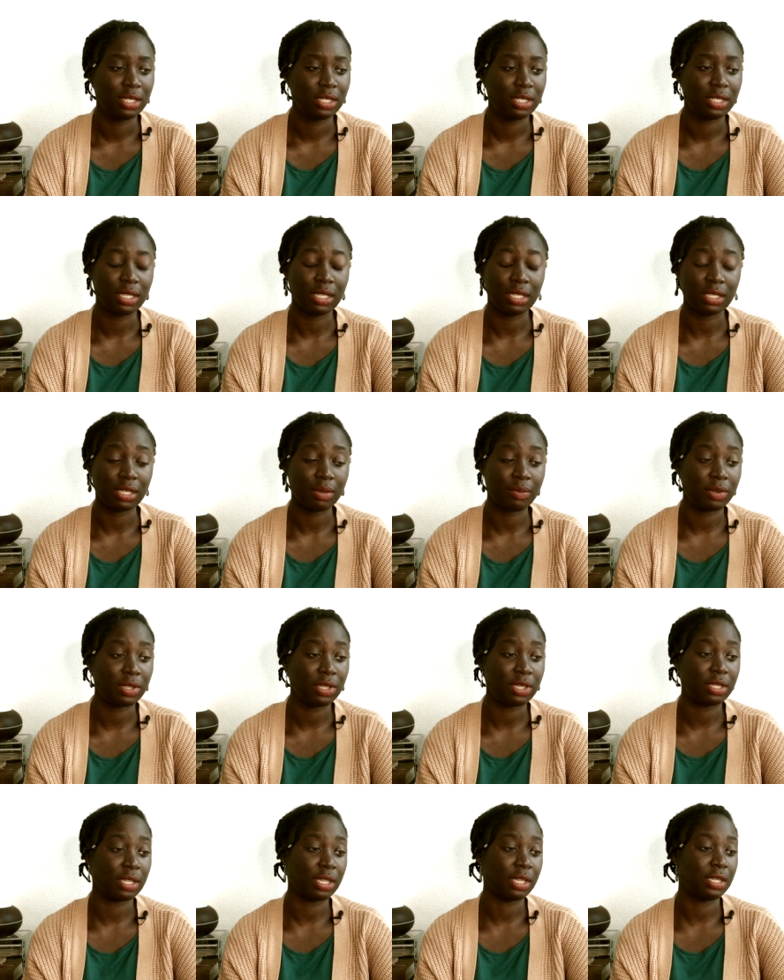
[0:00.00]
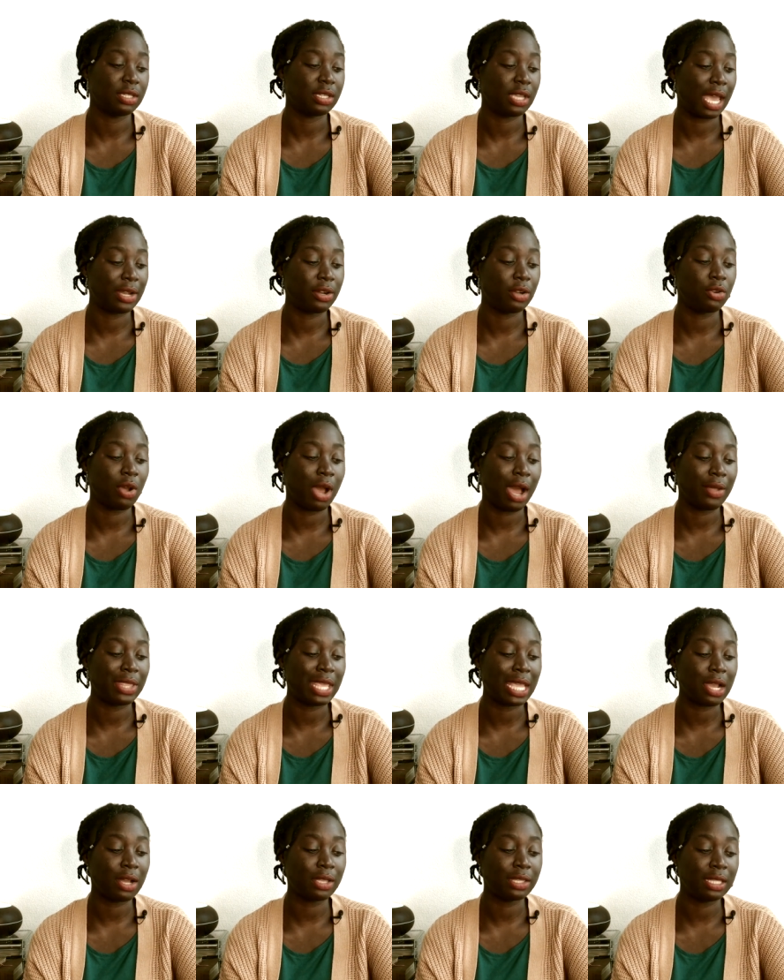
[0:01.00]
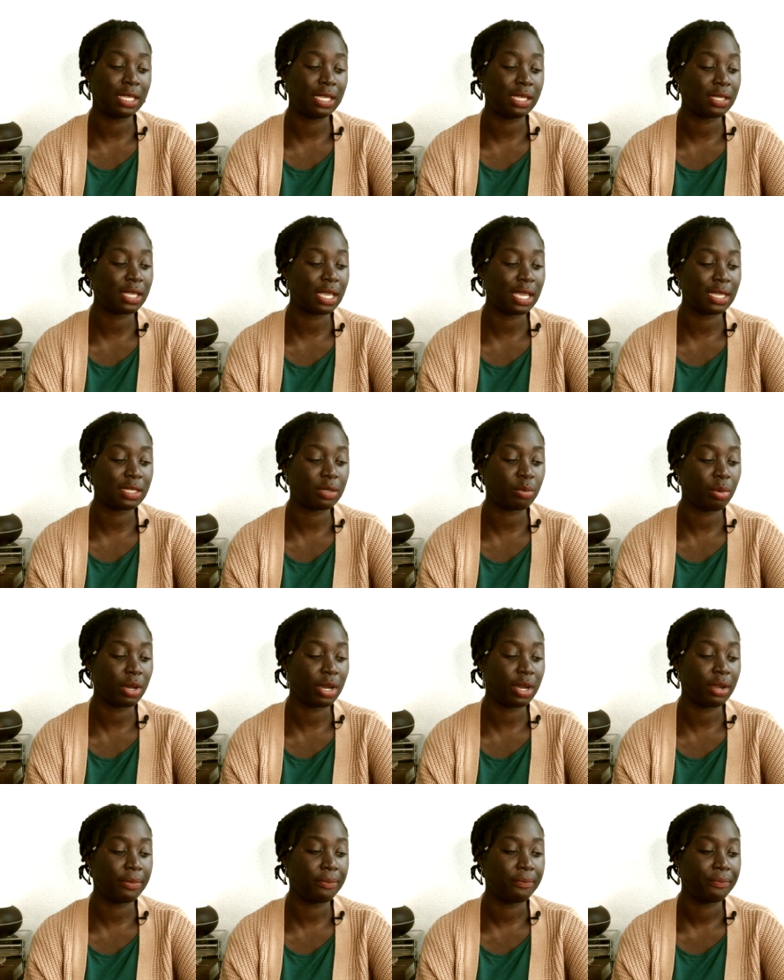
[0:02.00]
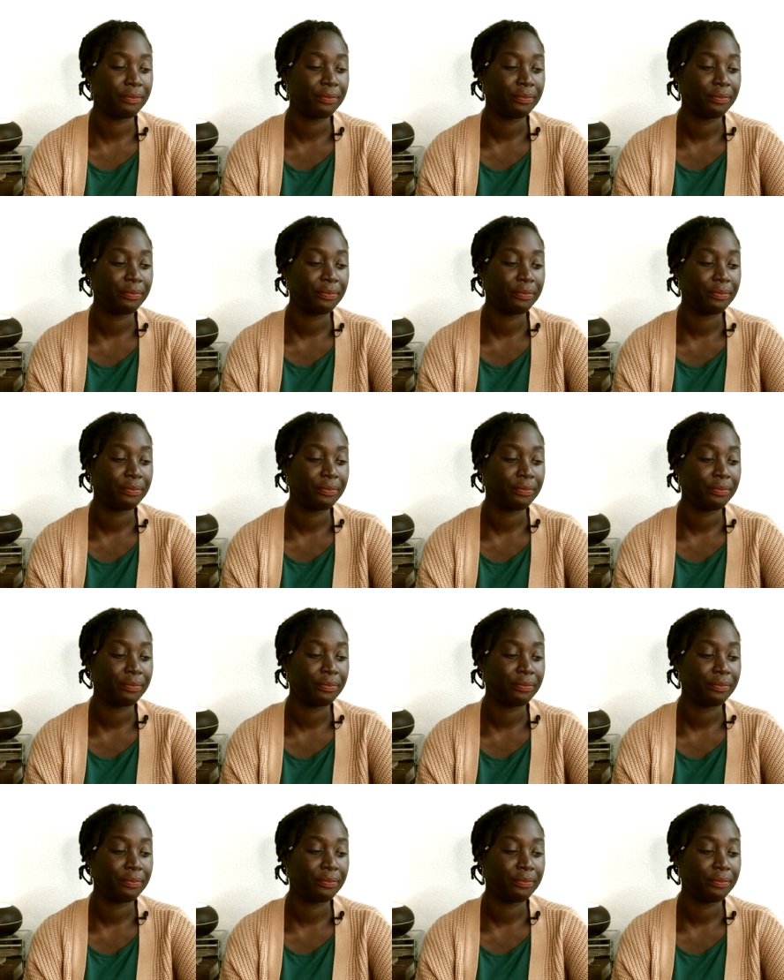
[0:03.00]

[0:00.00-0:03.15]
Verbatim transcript: See, some of these things. I don't know how they cut these things, but